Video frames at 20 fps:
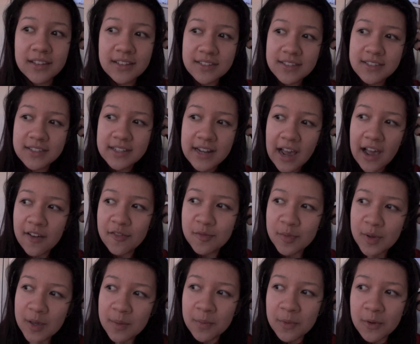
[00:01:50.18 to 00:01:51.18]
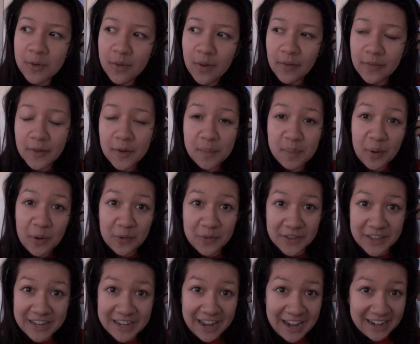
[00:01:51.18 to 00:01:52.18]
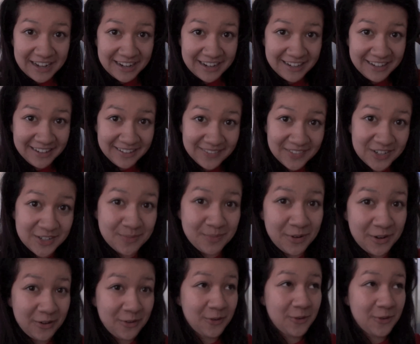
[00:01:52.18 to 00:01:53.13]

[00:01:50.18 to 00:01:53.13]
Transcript: the staff people, they're both Canadian, which is pretty